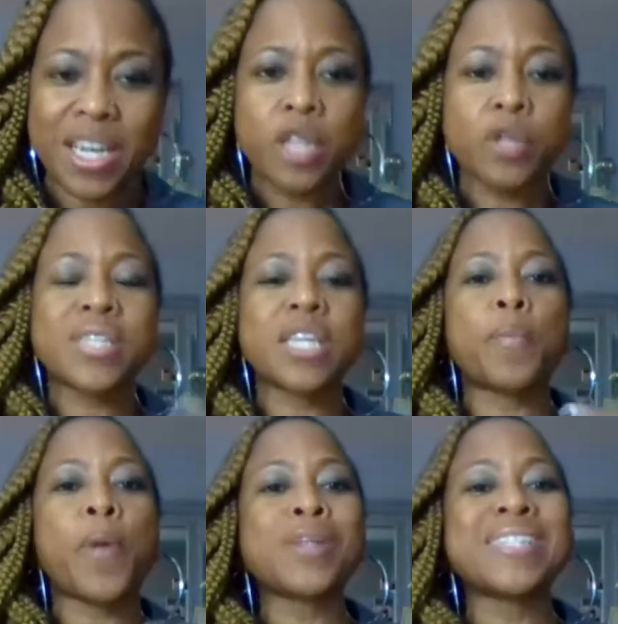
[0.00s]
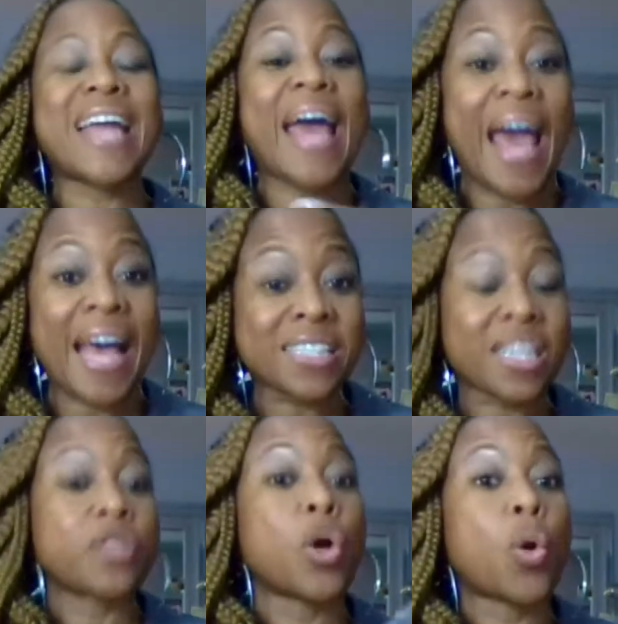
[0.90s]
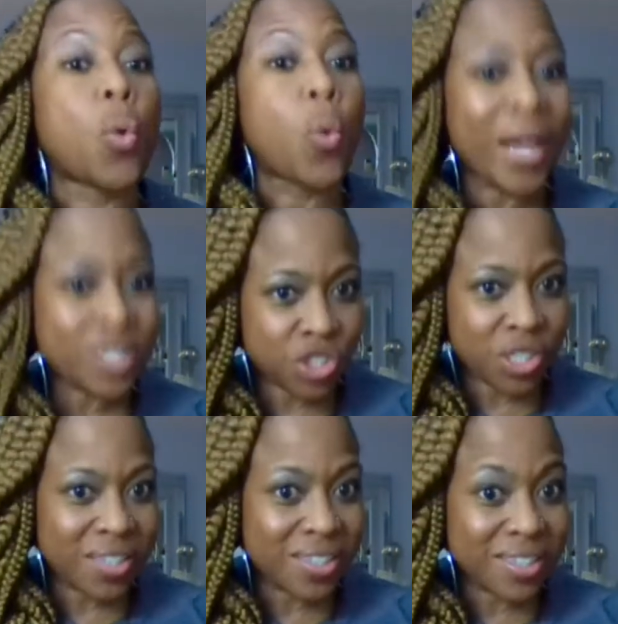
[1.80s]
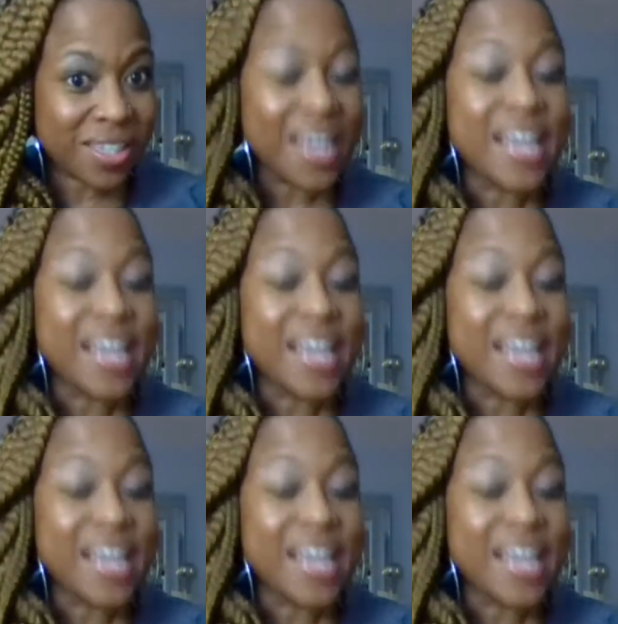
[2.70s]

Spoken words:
You see, the person asking the questions